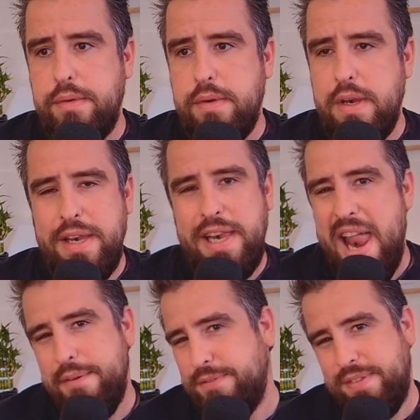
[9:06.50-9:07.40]

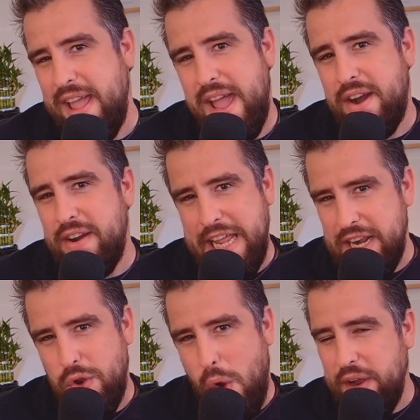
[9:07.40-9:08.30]
left there
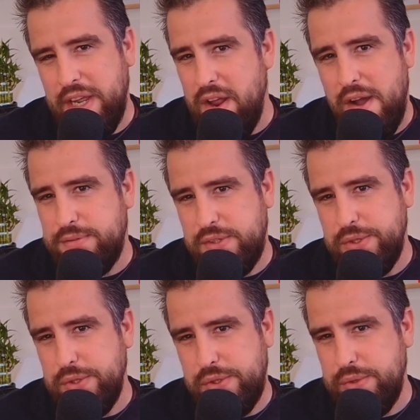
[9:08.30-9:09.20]
long enough
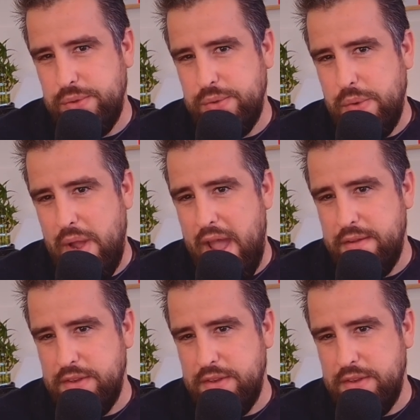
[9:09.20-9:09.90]
to have